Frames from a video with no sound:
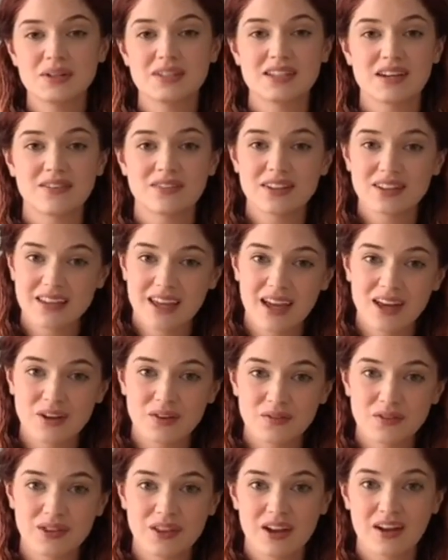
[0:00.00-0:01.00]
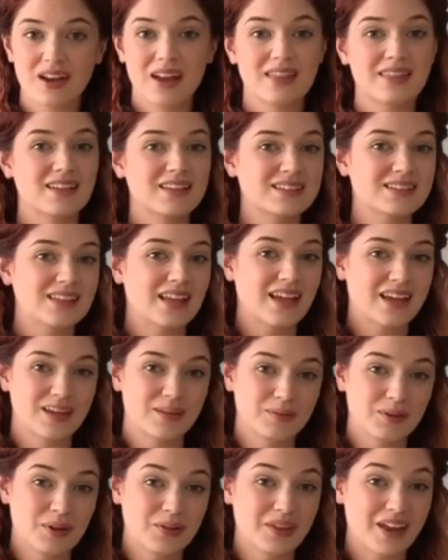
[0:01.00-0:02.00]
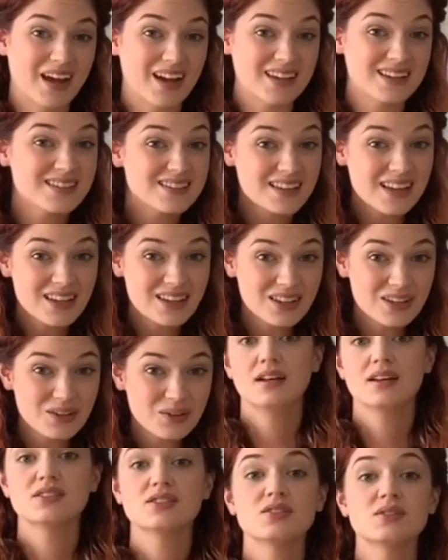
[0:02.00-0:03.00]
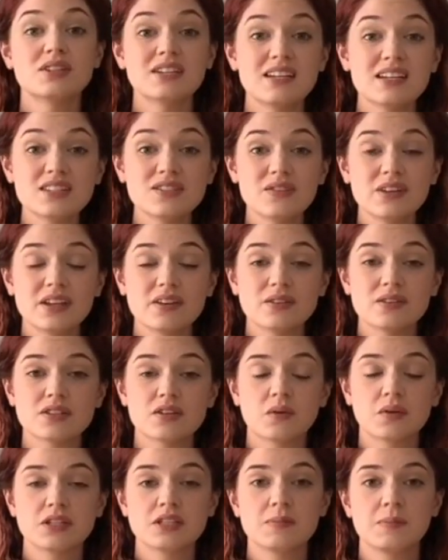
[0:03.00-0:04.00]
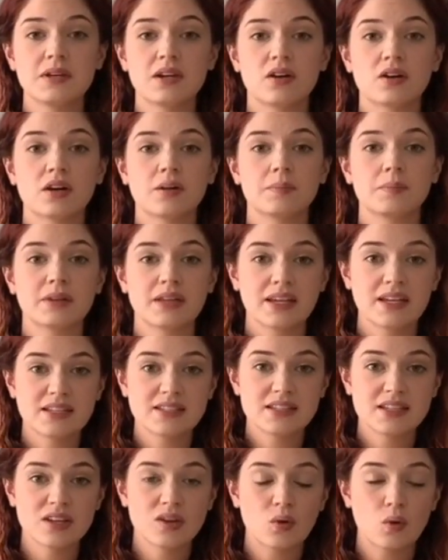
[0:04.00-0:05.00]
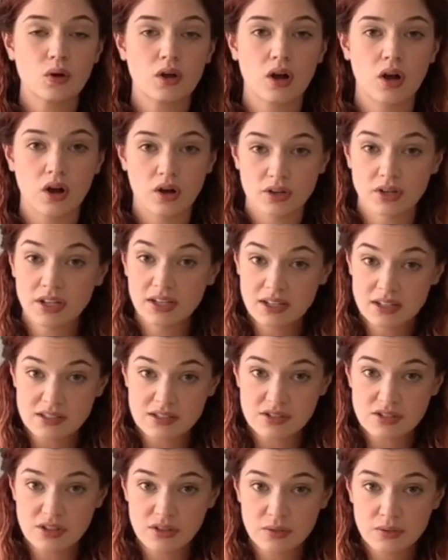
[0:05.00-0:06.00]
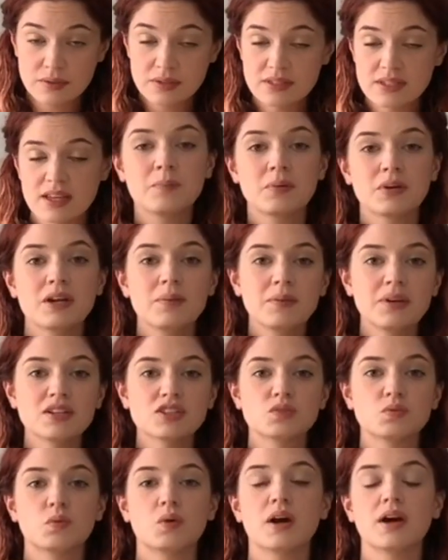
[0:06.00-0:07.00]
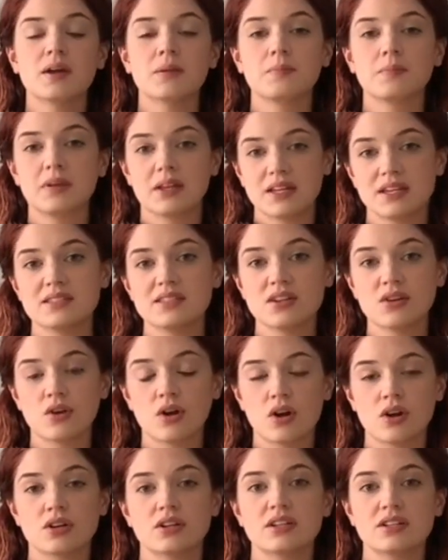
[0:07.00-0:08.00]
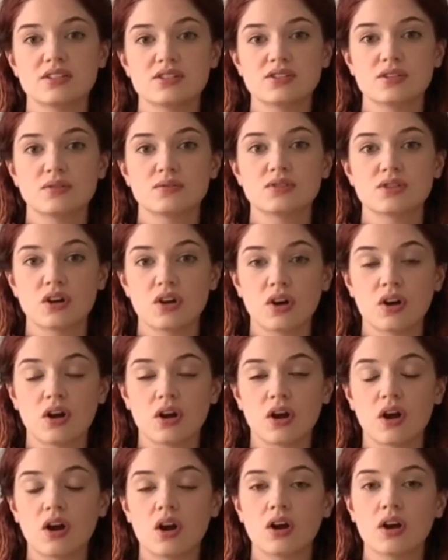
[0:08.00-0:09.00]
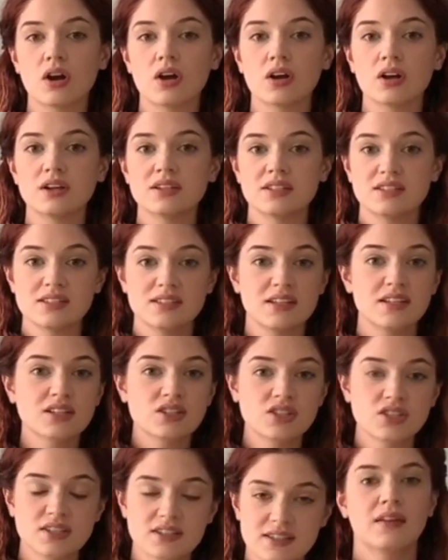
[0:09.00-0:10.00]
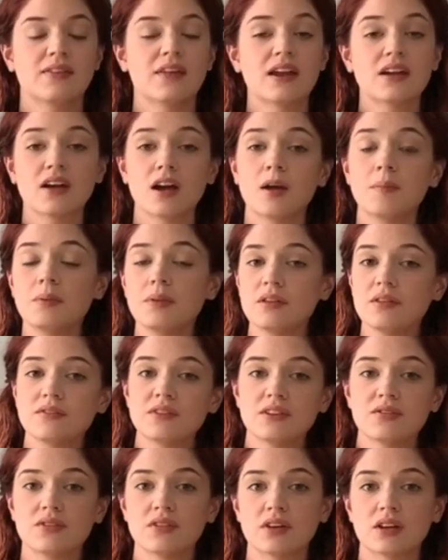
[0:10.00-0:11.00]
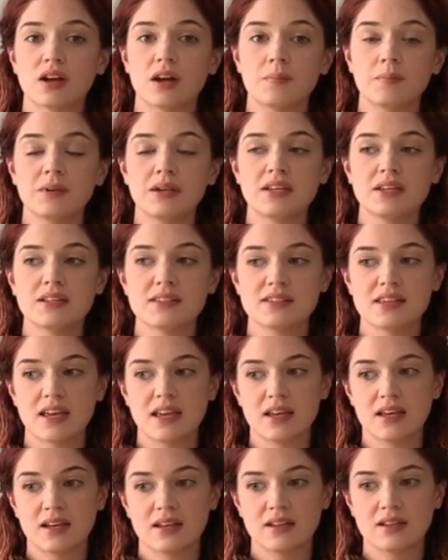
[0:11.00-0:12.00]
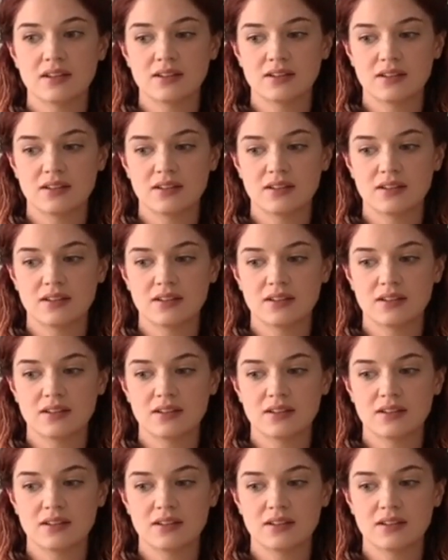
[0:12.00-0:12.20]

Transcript: definitely head over there and then let him know that I sent you. So today's video is going to be on planting or hardiness zones. Pretty much what planting or hardiness zones are distinctions that a couple of different companies and